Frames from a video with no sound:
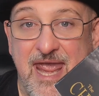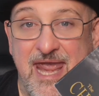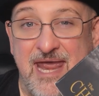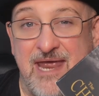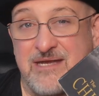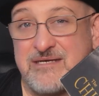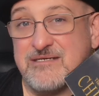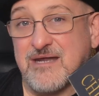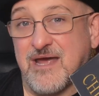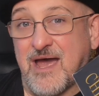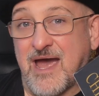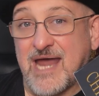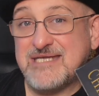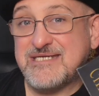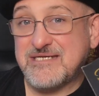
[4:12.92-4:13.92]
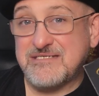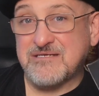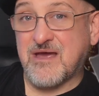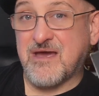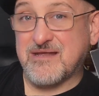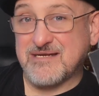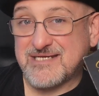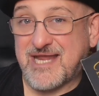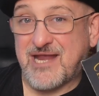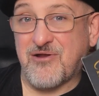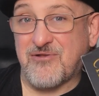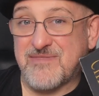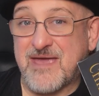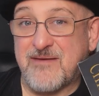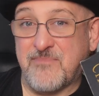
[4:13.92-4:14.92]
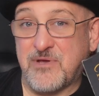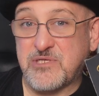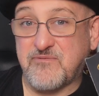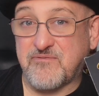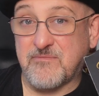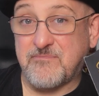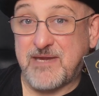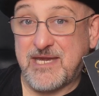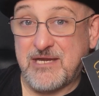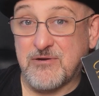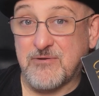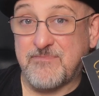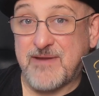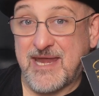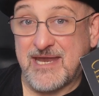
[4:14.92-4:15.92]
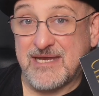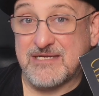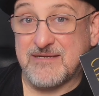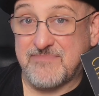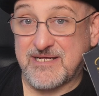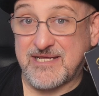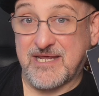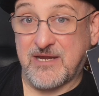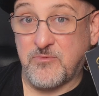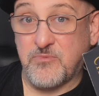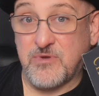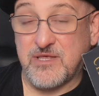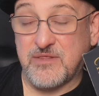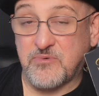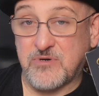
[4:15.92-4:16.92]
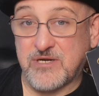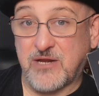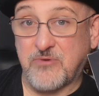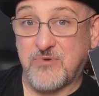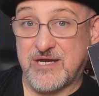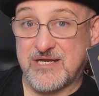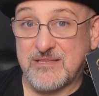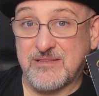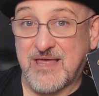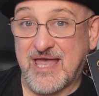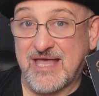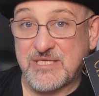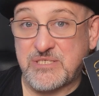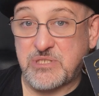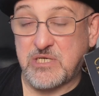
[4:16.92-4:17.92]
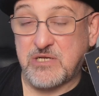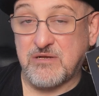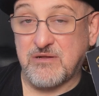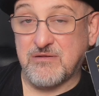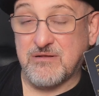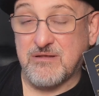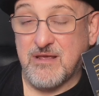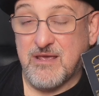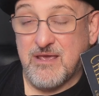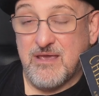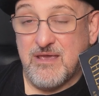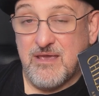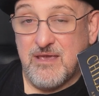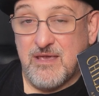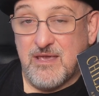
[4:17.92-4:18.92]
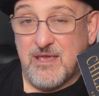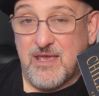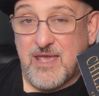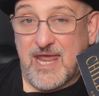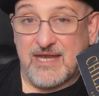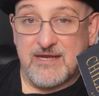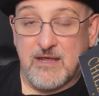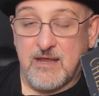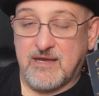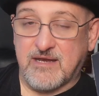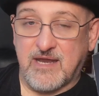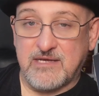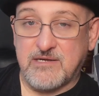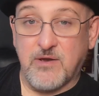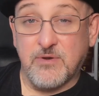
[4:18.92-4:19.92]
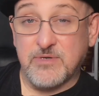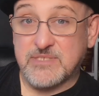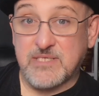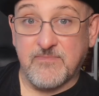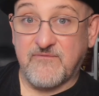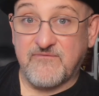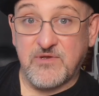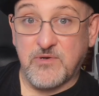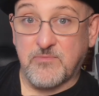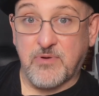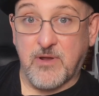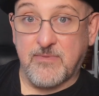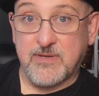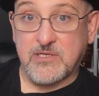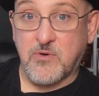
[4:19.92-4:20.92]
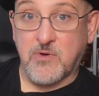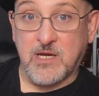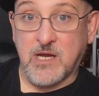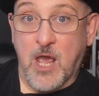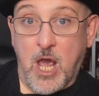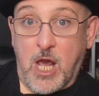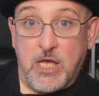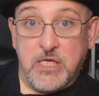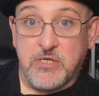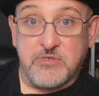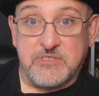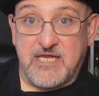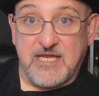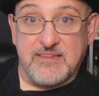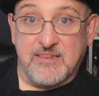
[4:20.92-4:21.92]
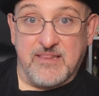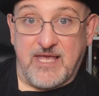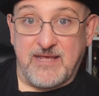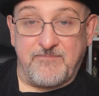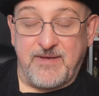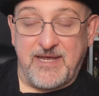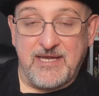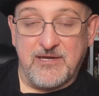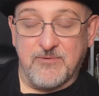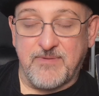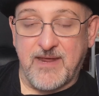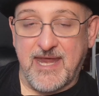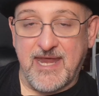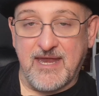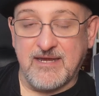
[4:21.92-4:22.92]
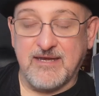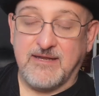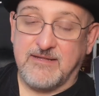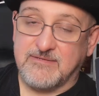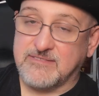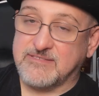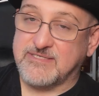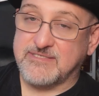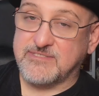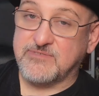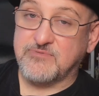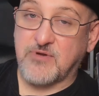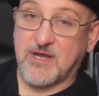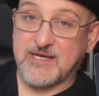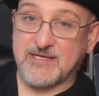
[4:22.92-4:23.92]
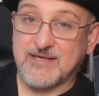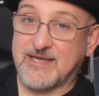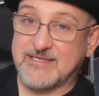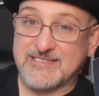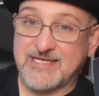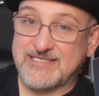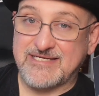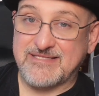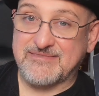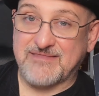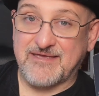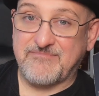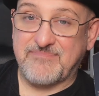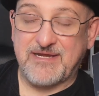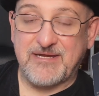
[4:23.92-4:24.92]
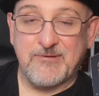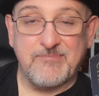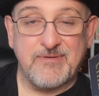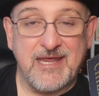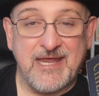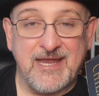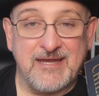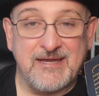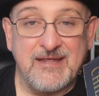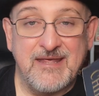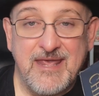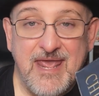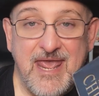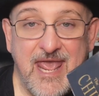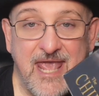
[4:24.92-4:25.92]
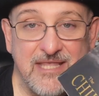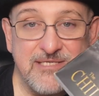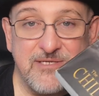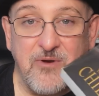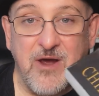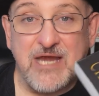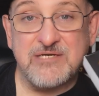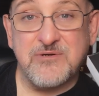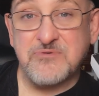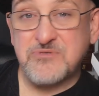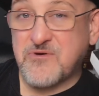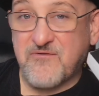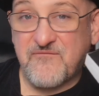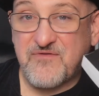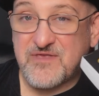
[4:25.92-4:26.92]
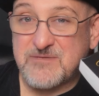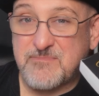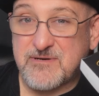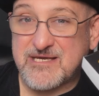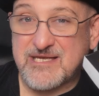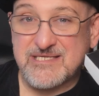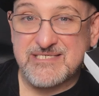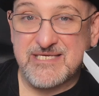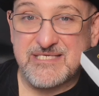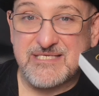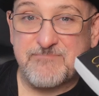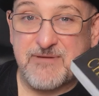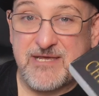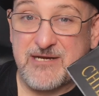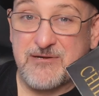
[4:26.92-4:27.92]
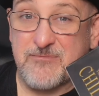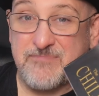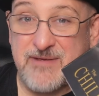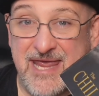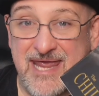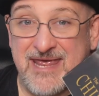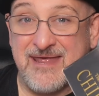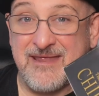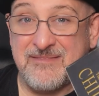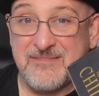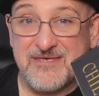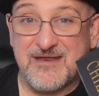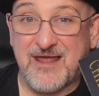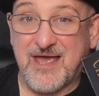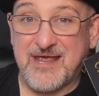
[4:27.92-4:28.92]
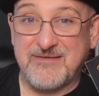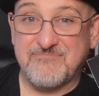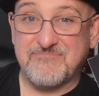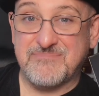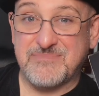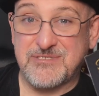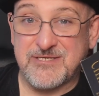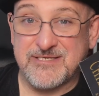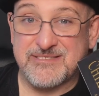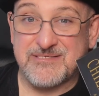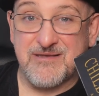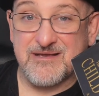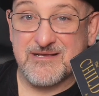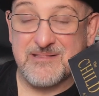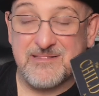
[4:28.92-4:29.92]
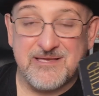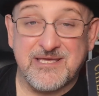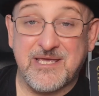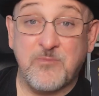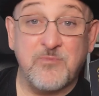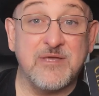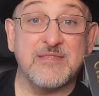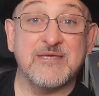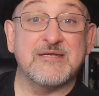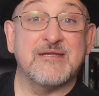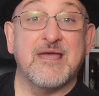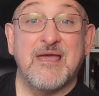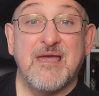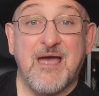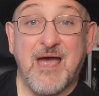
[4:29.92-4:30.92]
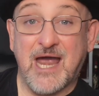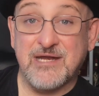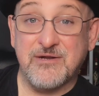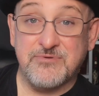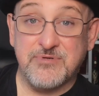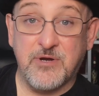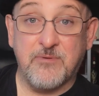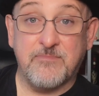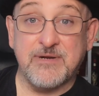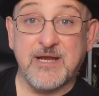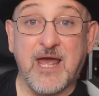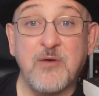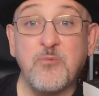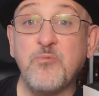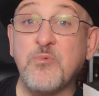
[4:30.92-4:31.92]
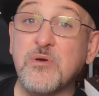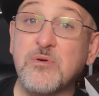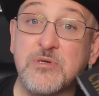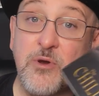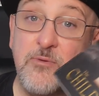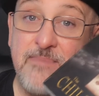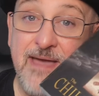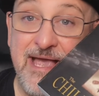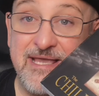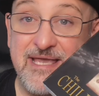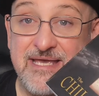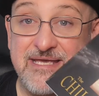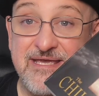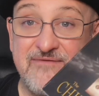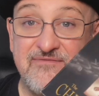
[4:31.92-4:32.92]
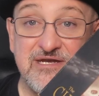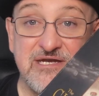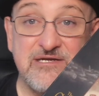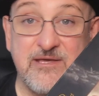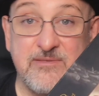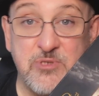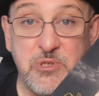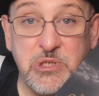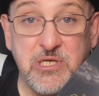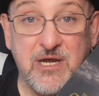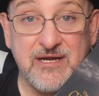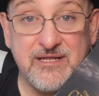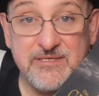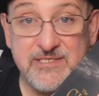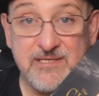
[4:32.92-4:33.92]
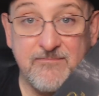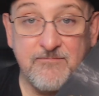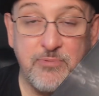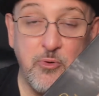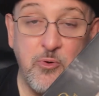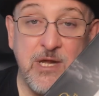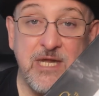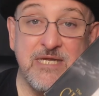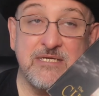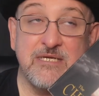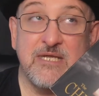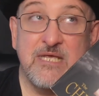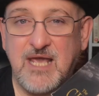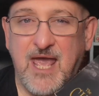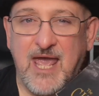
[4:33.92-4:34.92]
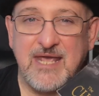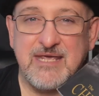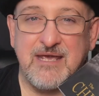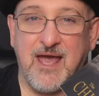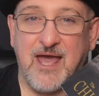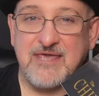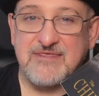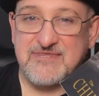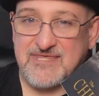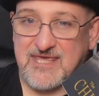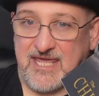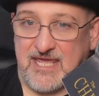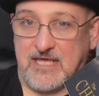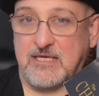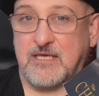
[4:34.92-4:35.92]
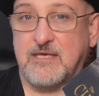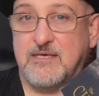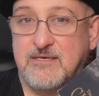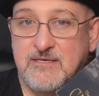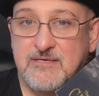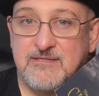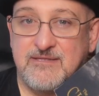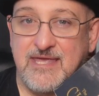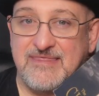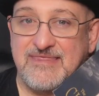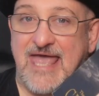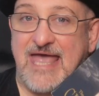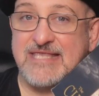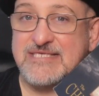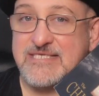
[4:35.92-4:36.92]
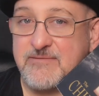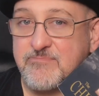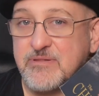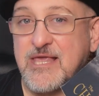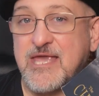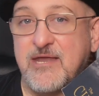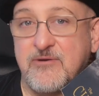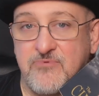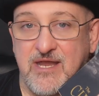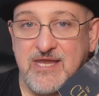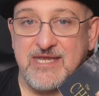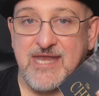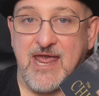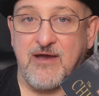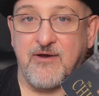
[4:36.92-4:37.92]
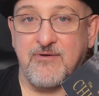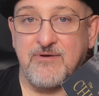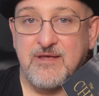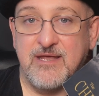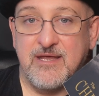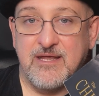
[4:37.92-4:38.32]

and I did not care that much for Peter Pan to begin with when I read it last year. And I know some of you are probably going, you didn't like Peter Pan? That's right, guys, I didn't like Peter Pan. And so I don't know if it's because it's Peter Pan that I'm just not clicking with it. I don't know, but I will go back and give it another shot at some point. I think that that's the plan right now.